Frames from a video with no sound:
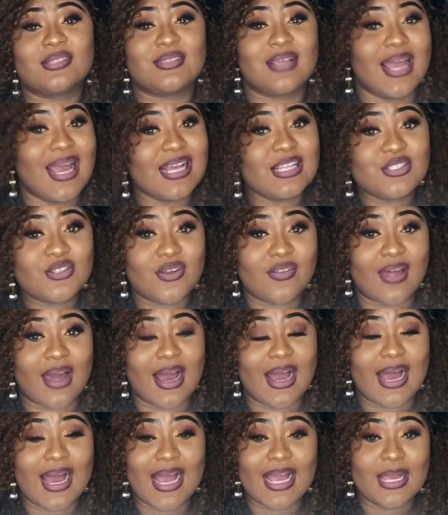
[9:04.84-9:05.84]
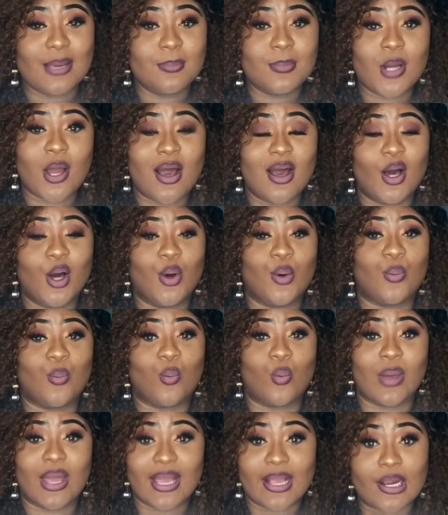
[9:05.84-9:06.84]
to answer that, I am not
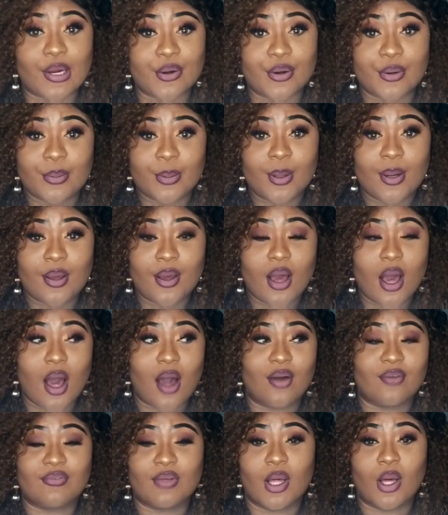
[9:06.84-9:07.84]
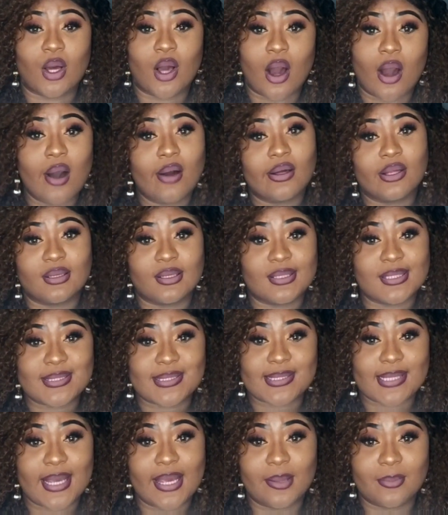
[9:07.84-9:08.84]
aware of a
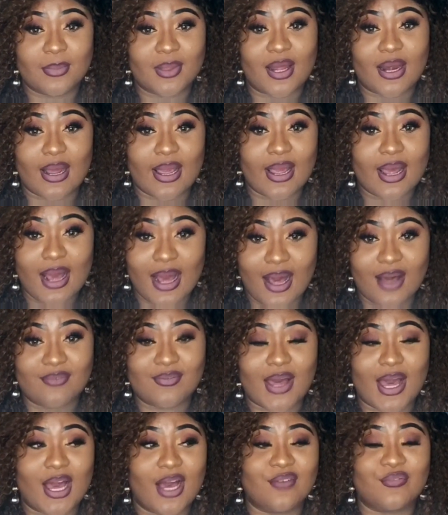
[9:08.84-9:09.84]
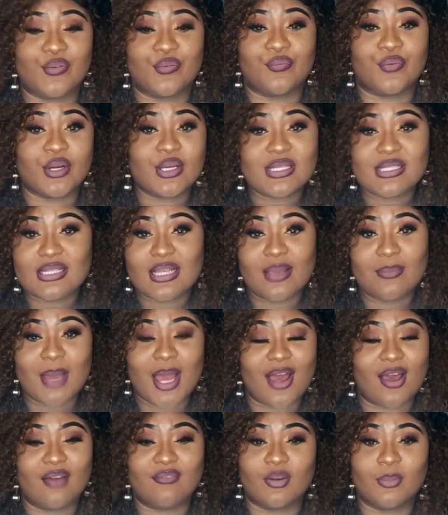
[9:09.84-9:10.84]
Congolese name that I have. I have a first name,
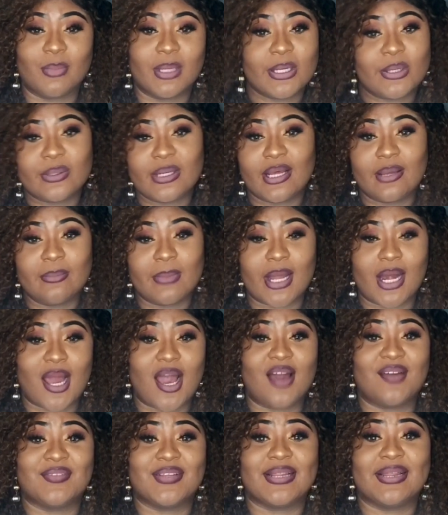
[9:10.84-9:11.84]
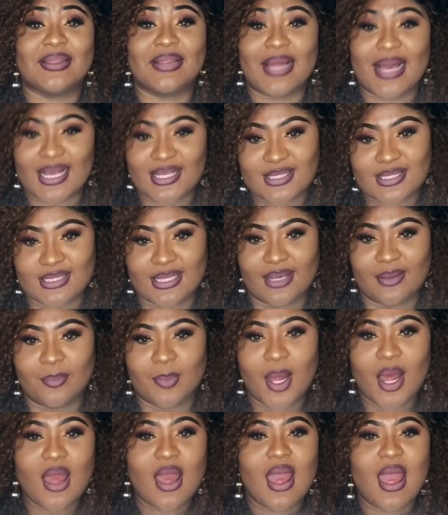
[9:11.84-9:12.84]
I have a middle name, and I have a last
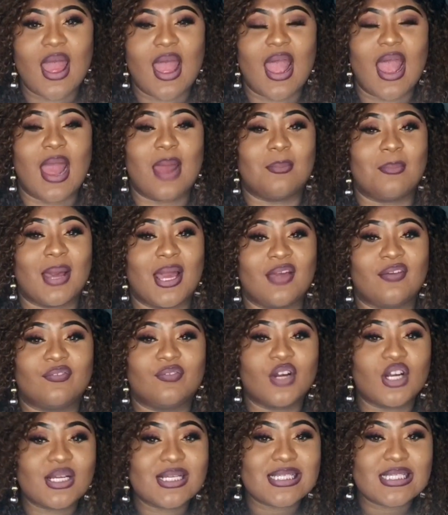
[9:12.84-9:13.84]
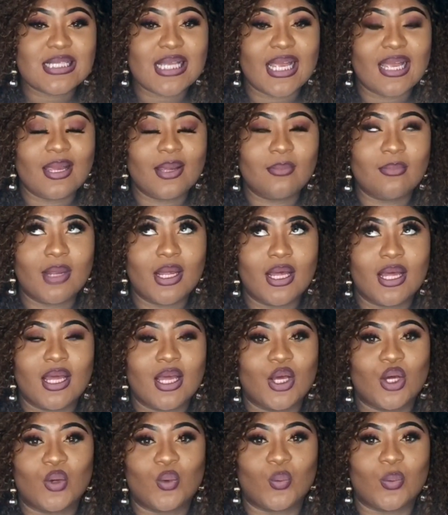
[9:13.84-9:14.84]
name. And my first name,
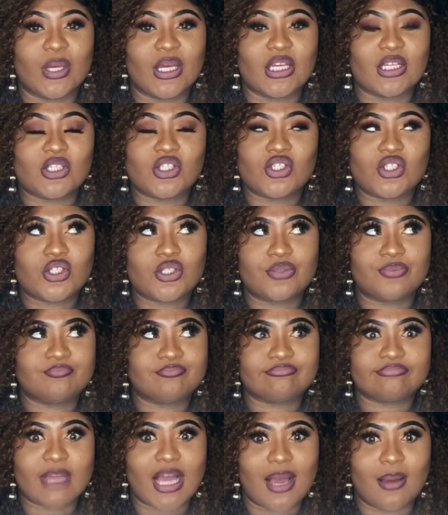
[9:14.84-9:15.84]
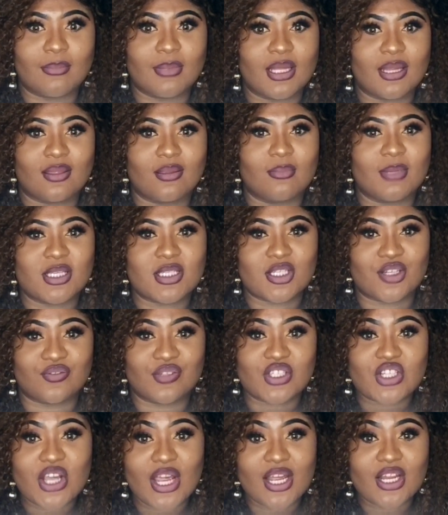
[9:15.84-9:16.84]
which I'm in the midst
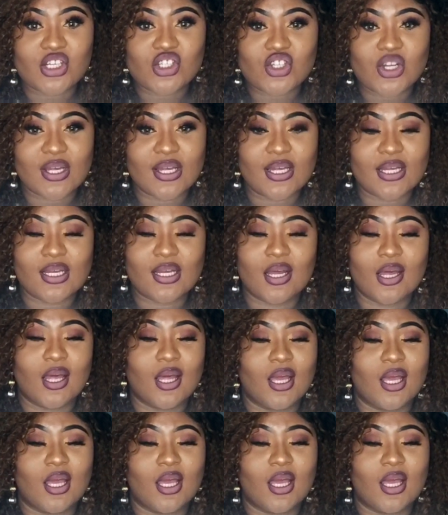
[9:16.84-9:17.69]
of changing,